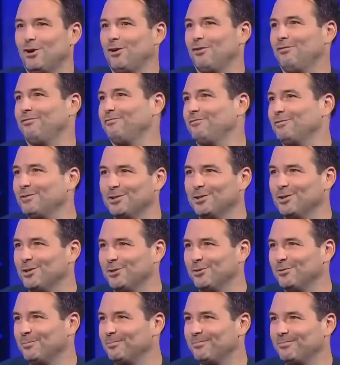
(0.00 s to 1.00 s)
of, you
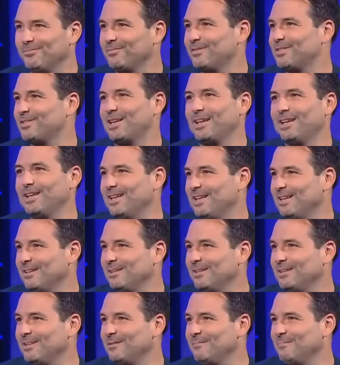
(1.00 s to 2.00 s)
know, suddenly
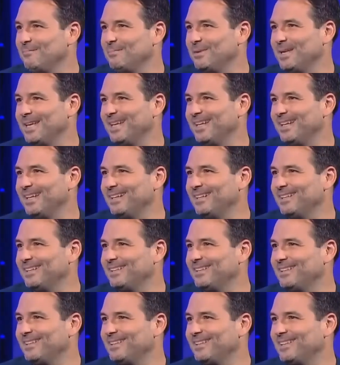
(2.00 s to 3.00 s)
being
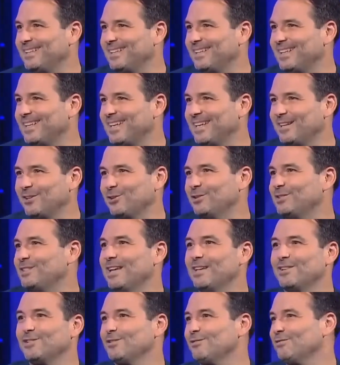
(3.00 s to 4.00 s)
in
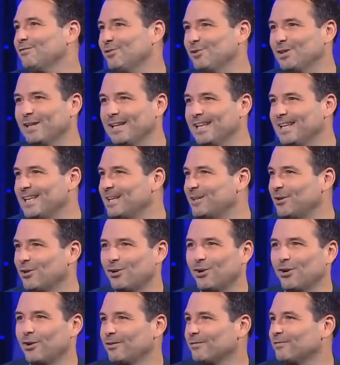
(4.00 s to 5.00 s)
contention for the league or
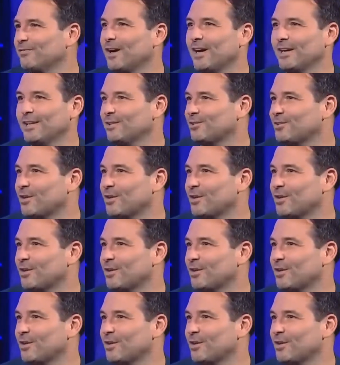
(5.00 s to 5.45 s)
going far in